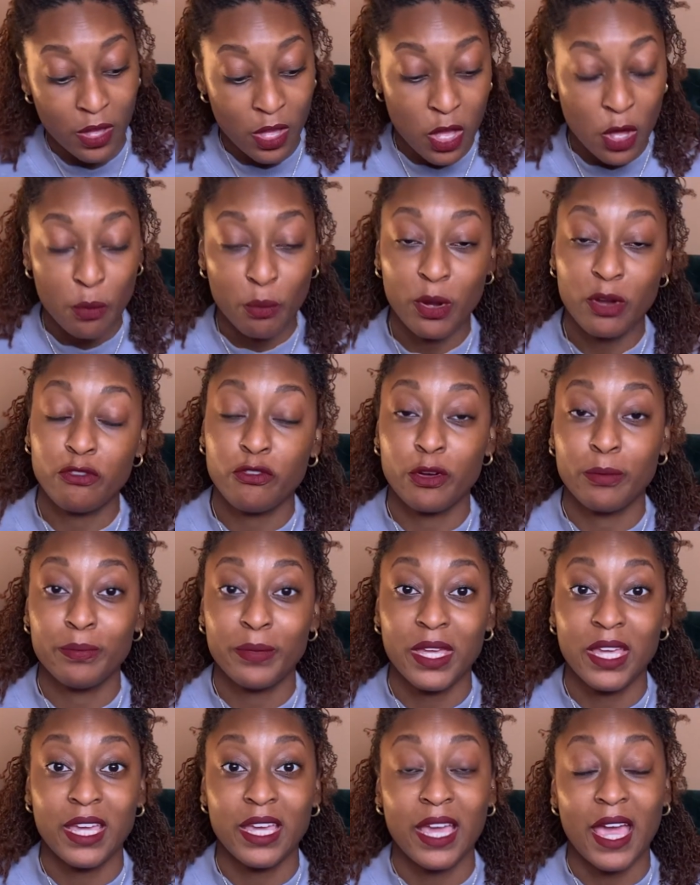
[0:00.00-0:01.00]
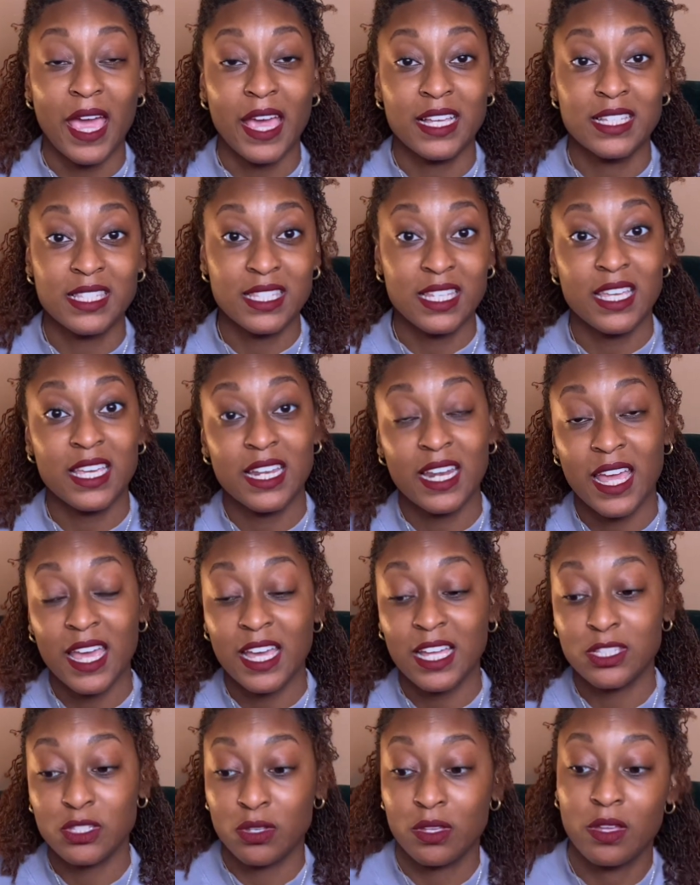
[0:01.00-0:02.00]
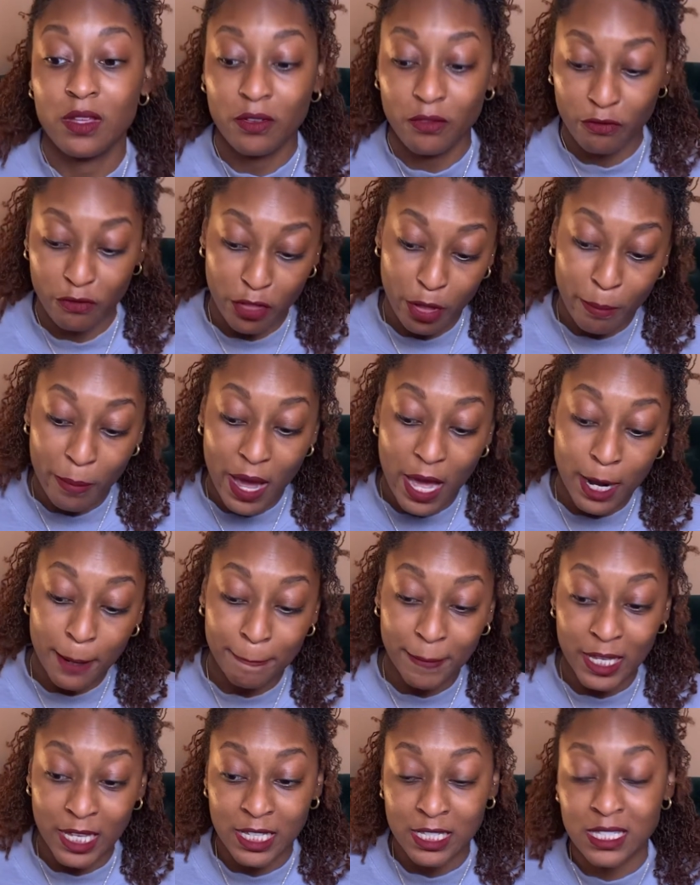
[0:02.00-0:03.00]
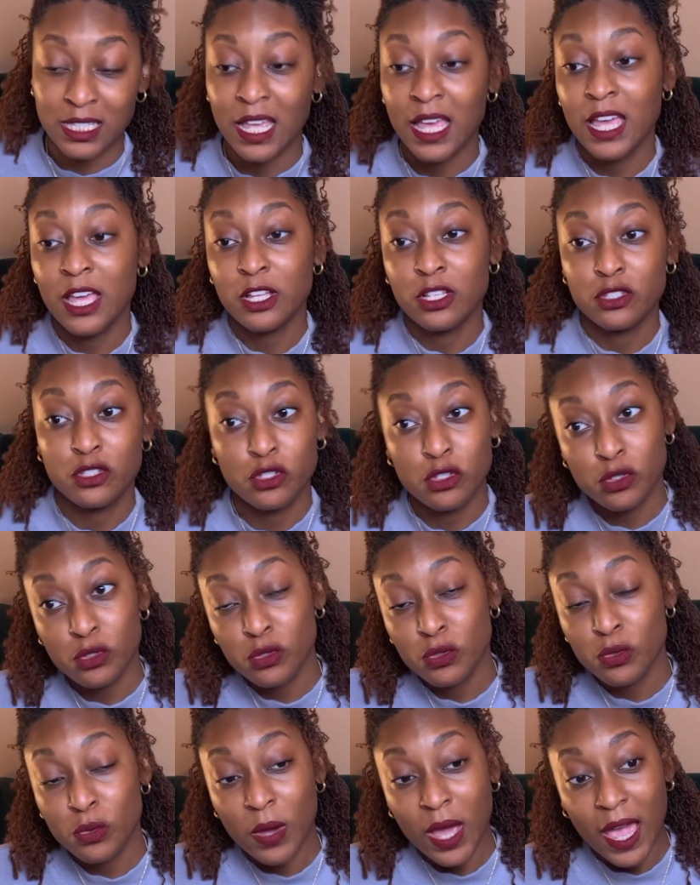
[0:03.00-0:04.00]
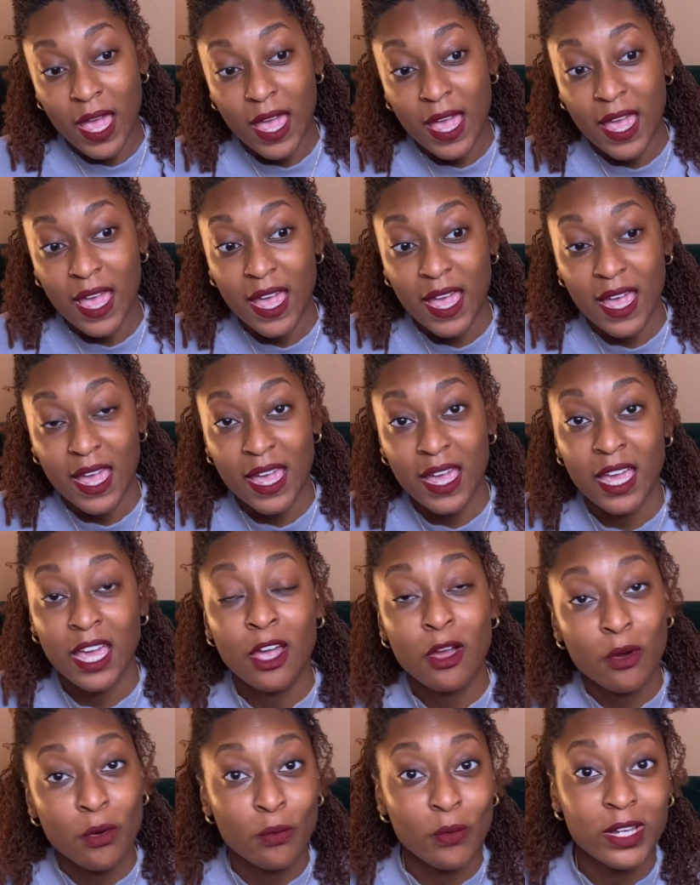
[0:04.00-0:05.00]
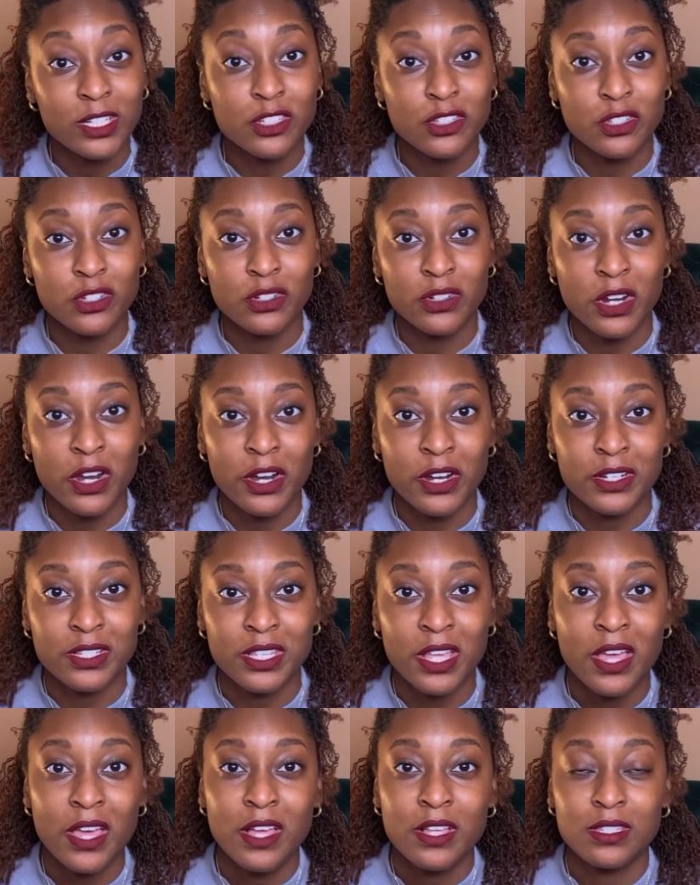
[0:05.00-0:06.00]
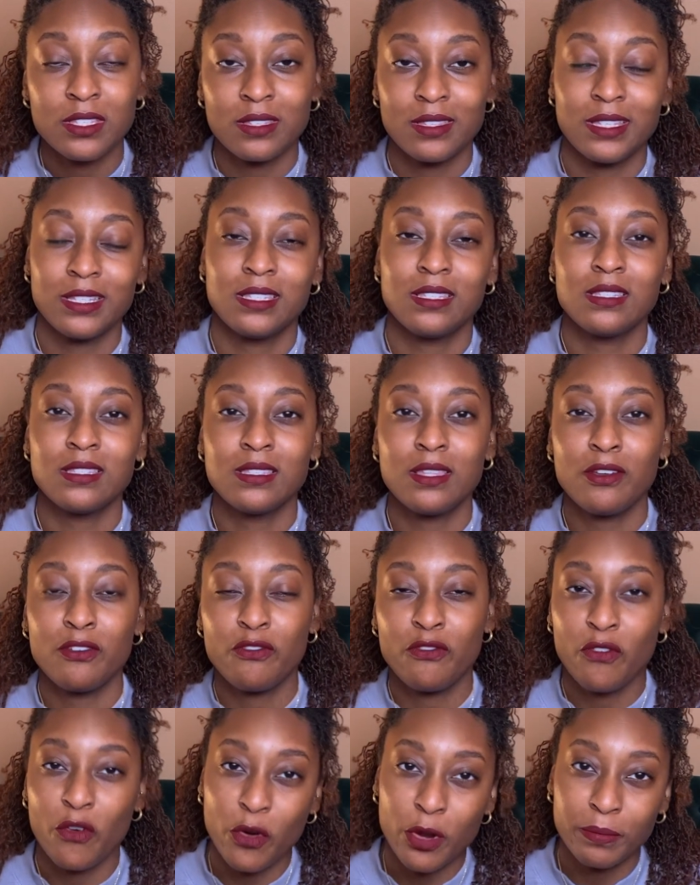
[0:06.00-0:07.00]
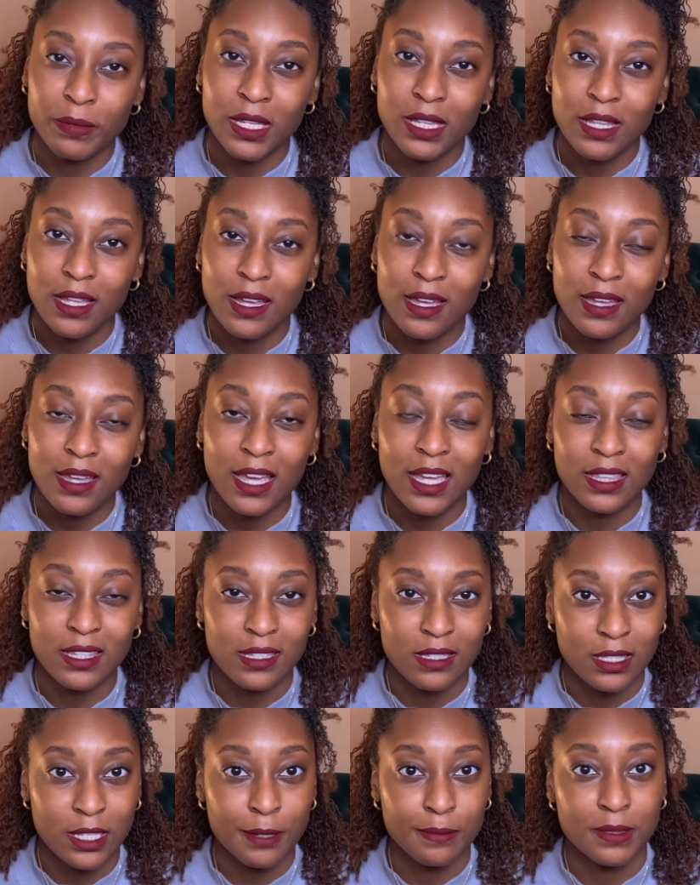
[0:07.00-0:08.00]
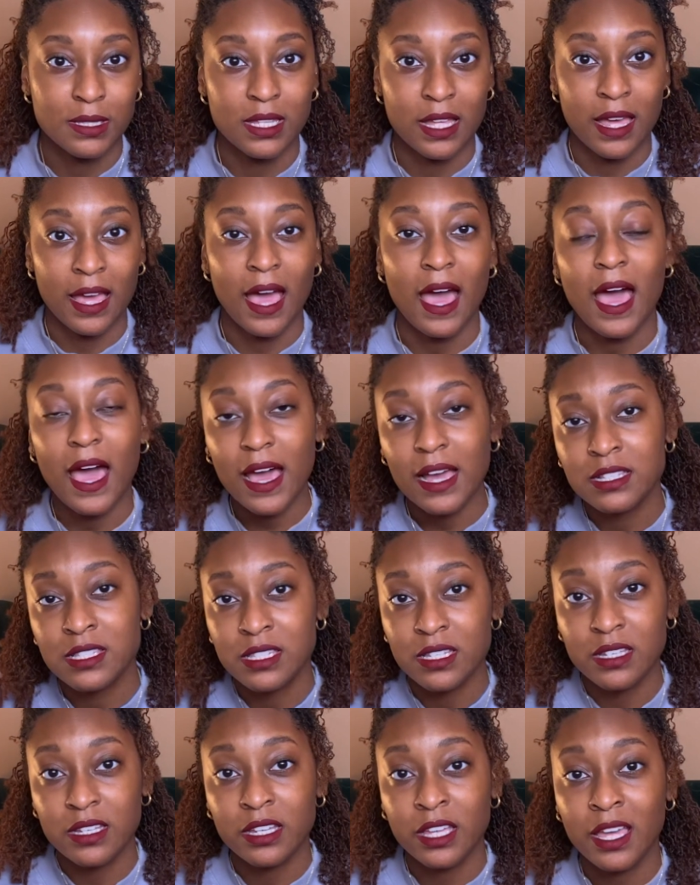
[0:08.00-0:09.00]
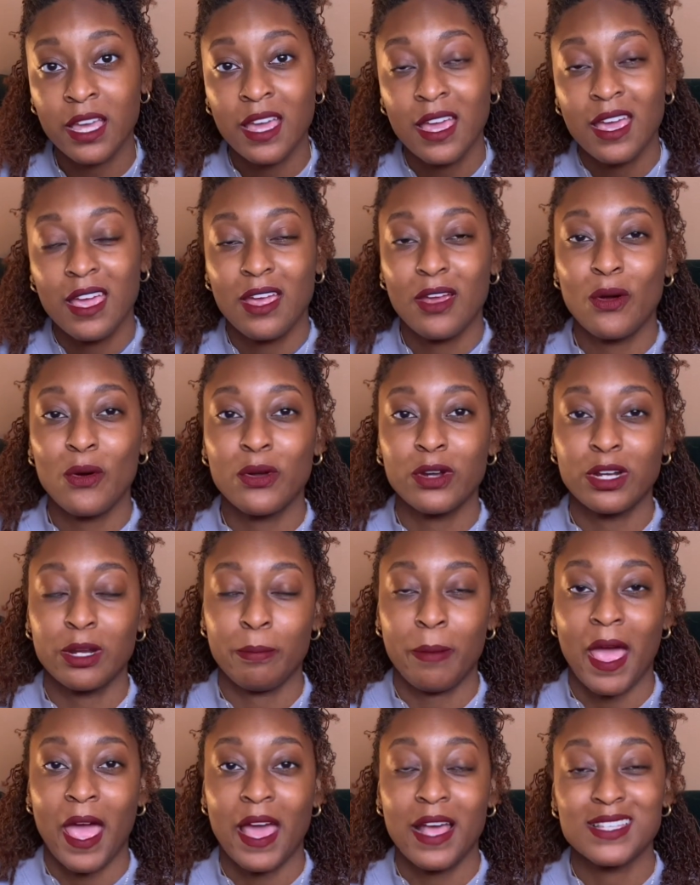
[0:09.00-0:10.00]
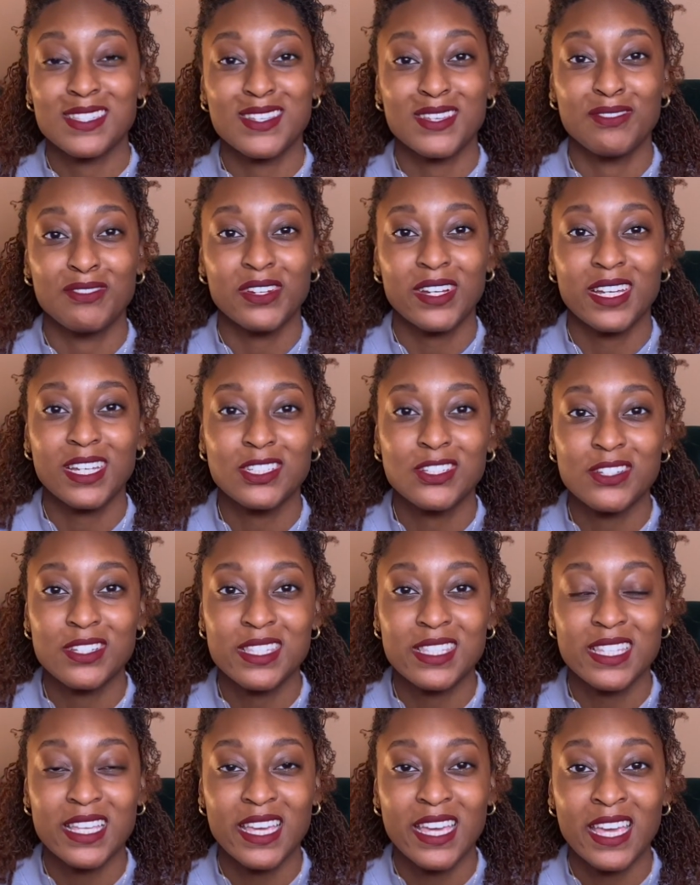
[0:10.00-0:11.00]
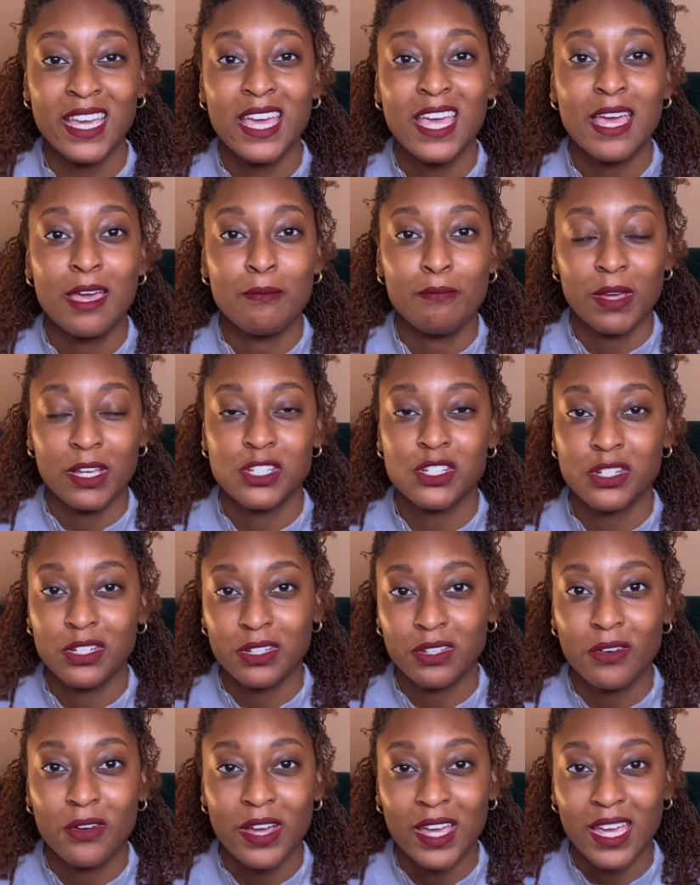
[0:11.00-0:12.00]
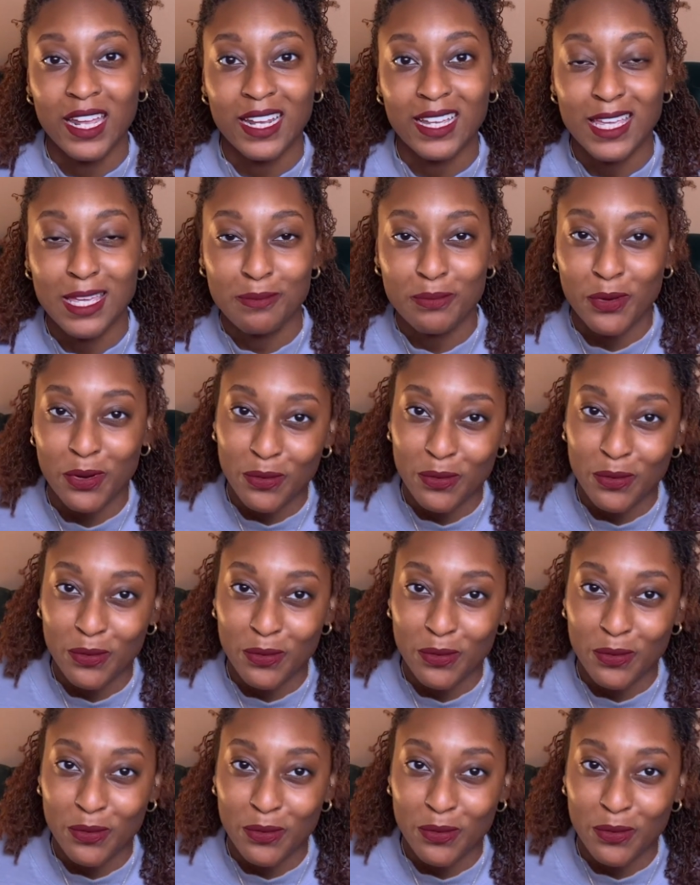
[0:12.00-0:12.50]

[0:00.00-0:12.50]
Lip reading: went from being a CNA, phlebotomist, to a registered nurse. So this is the formula and the steps that I took in order to pass. So if you're interested, make sure you go ahead and keep on